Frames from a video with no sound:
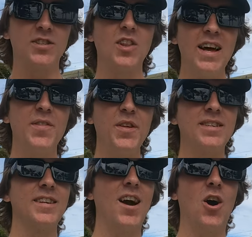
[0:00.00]
There's a lot of
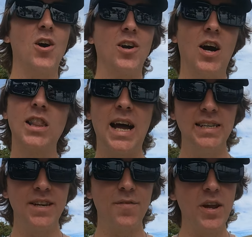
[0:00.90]
things that are a
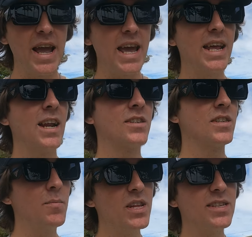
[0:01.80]
lot different. And
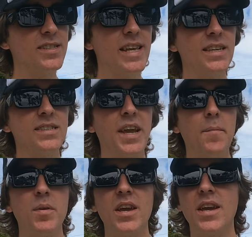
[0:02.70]
some of these things
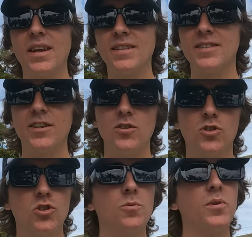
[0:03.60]
can be considered
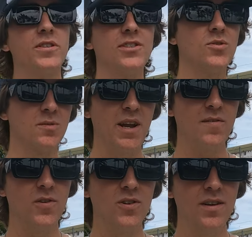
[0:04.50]
super
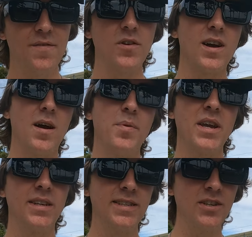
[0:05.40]
disrespectful if you're not
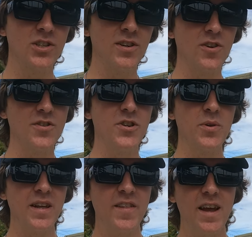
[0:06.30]
paying attention or you do
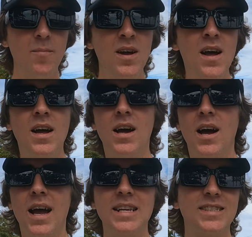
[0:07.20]
any of them.
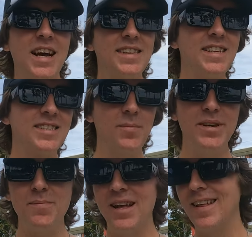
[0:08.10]
It's not that
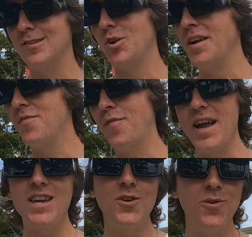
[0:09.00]
somebody might like try to
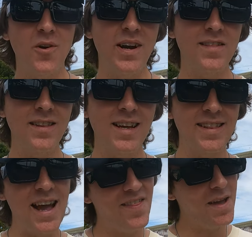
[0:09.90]
fight you or anything like
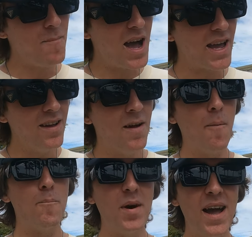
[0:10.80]
that. They might,
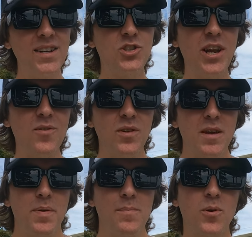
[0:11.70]
but
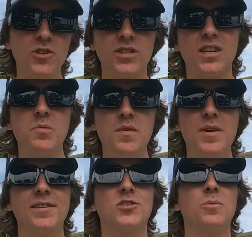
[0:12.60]
generally people are just gonna be
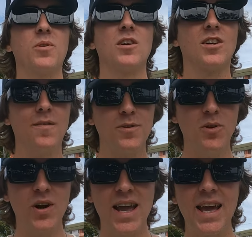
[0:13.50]
made super
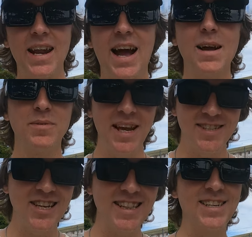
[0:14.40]
uncomfortable. And I'm
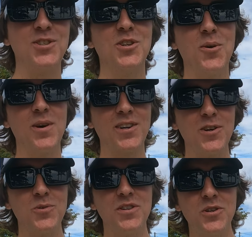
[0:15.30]
guessing that you don't wanna
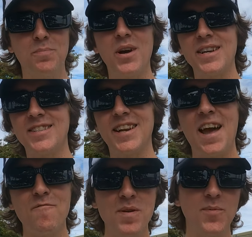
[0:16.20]
go to a new place and
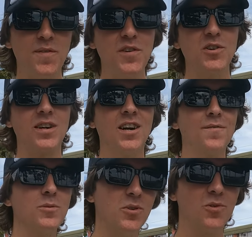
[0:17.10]
have people feel
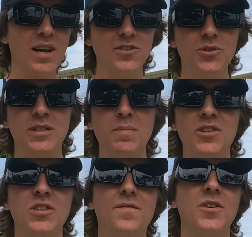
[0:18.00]
uncomfortable around you,
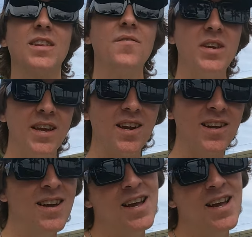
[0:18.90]
especially if you're living here.